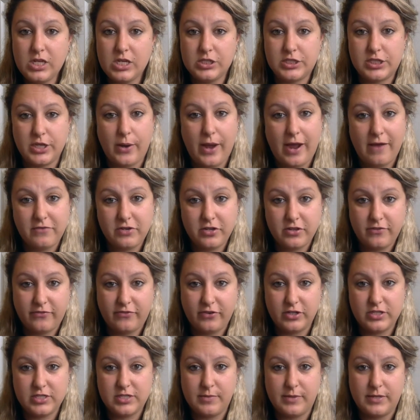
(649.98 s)
So after the
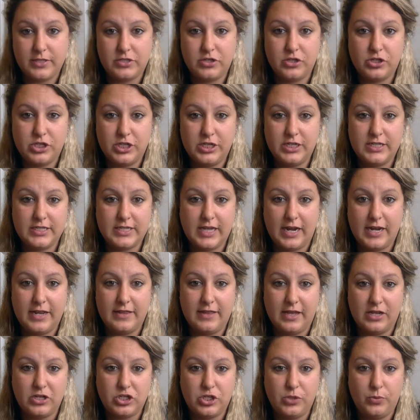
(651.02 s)
first semester, she decided
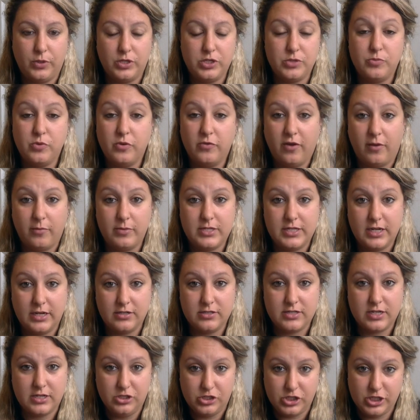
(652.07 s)
that she wanted to move
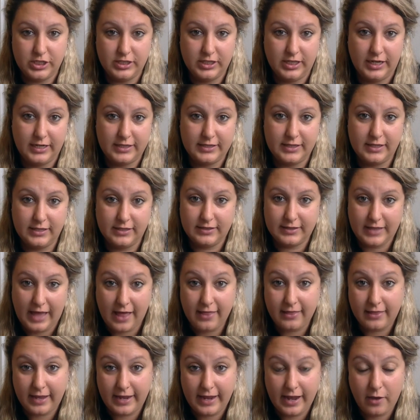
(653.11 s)
upstairs because she liked that
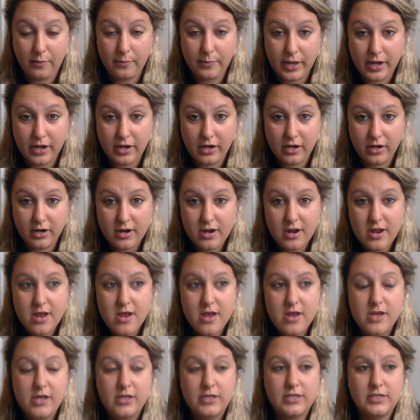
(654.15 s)
layout better.
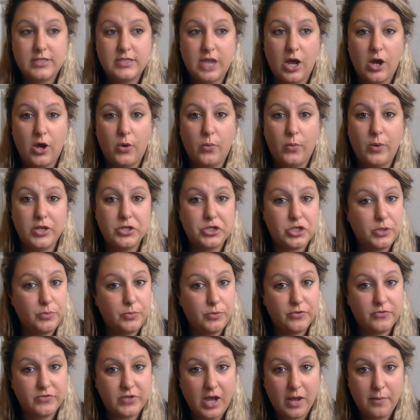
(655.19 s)
So when she
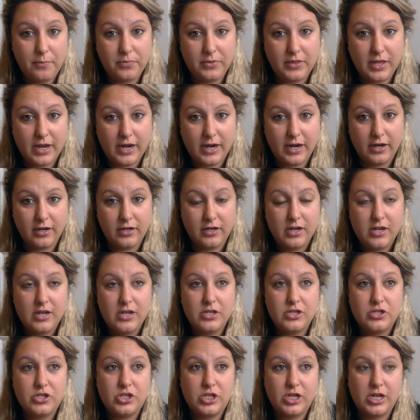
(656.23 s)
moved up there,
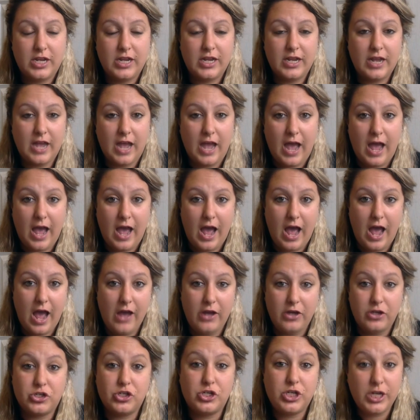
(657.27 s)
she
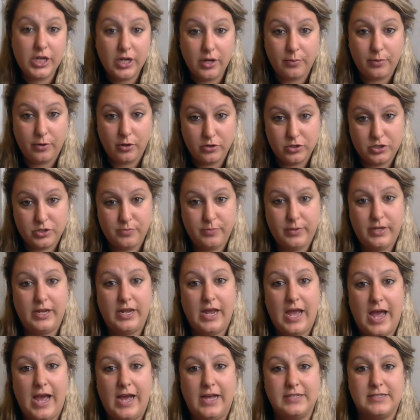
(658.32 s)
approached me
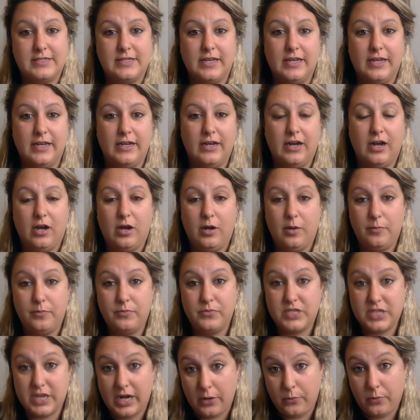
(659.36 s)
asking,
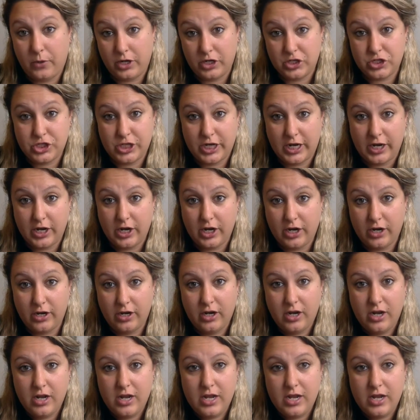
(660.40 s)
did I want to share